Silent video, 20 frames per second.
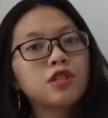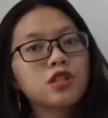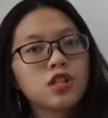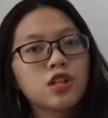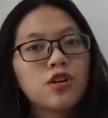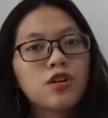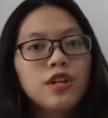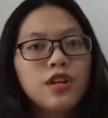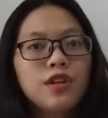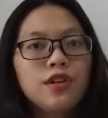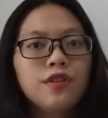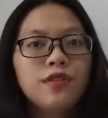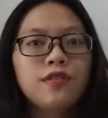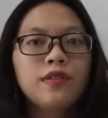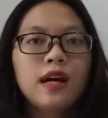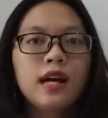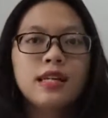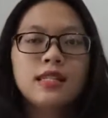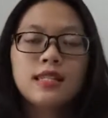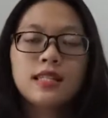I will show
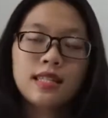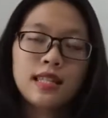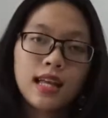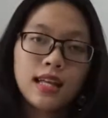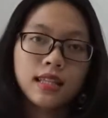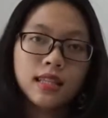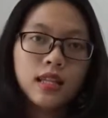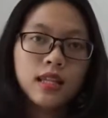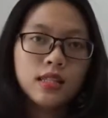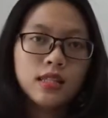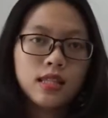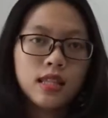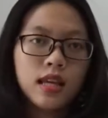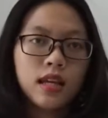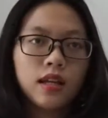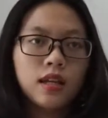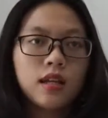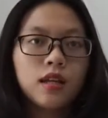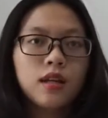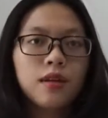you a
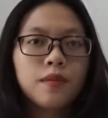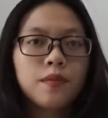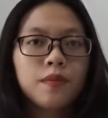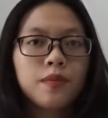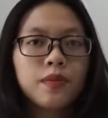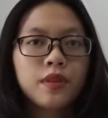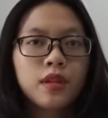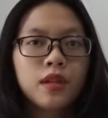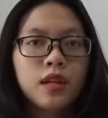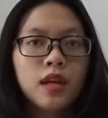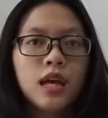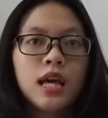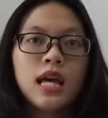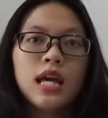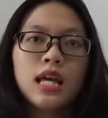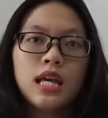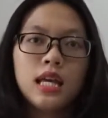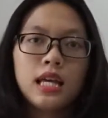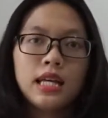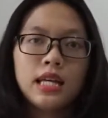statistic.
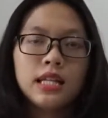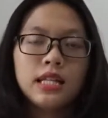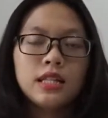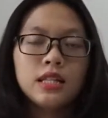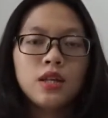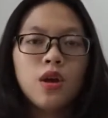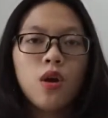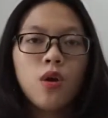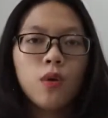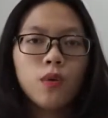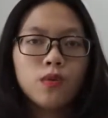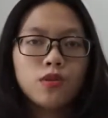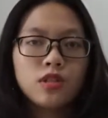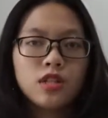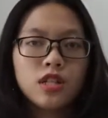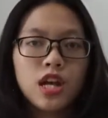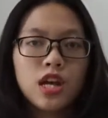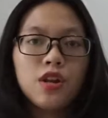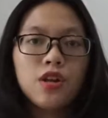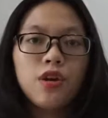In
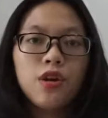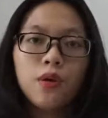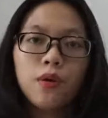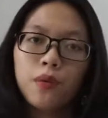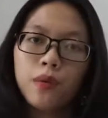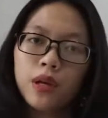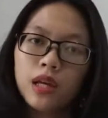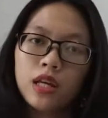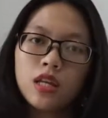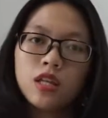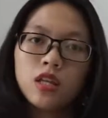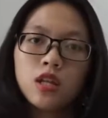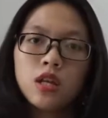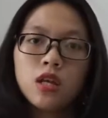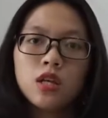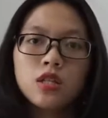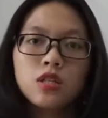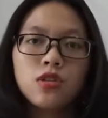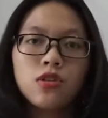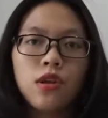
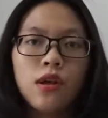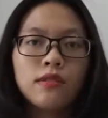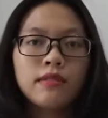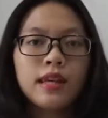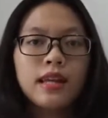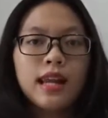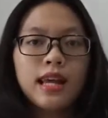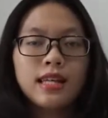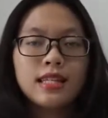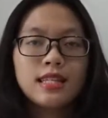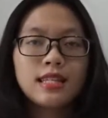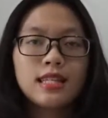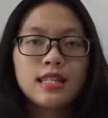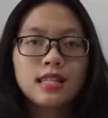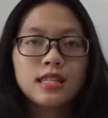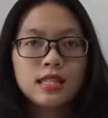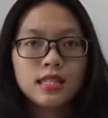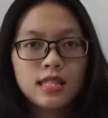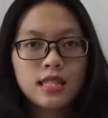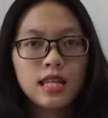January
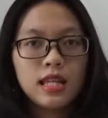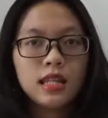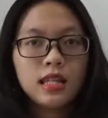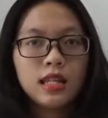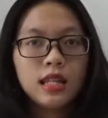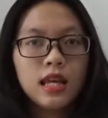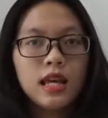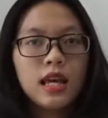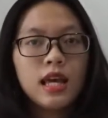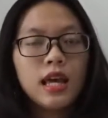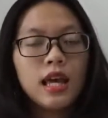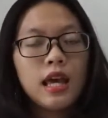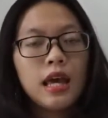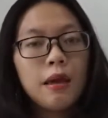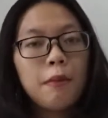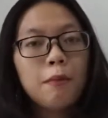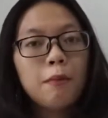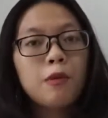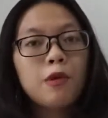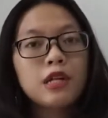2016,
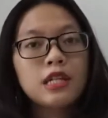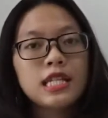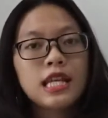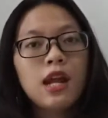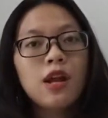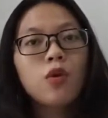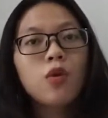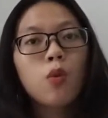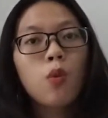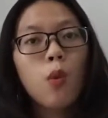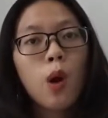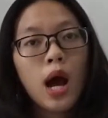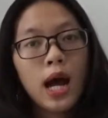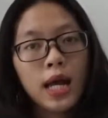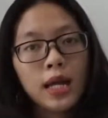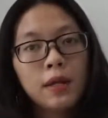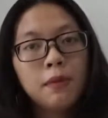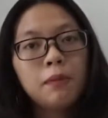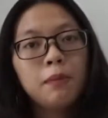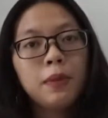it processed
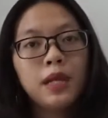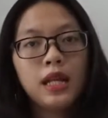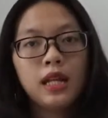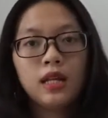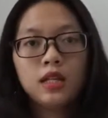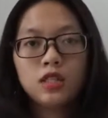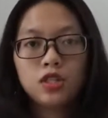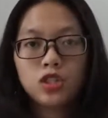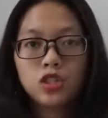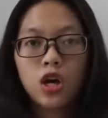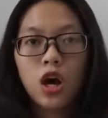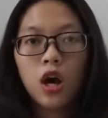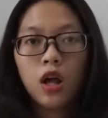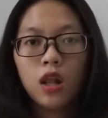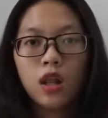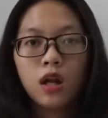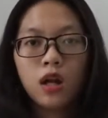$1 billion.